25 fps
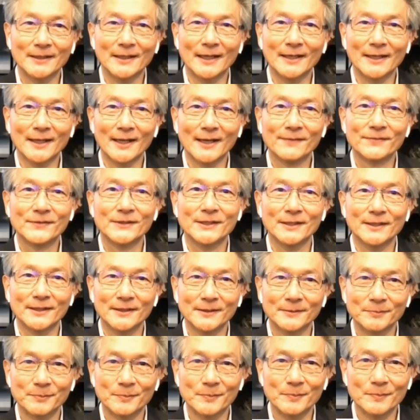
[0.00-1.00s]
I have
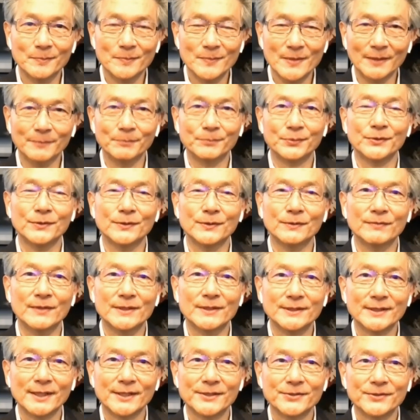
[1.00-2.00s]
to improve the
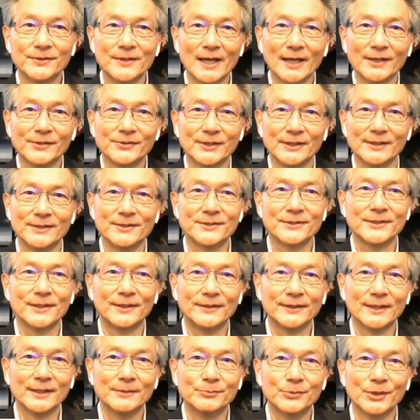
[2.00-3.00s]
situation so
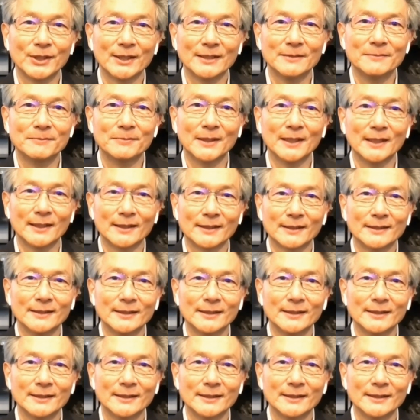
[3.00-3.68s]
I can bring them back.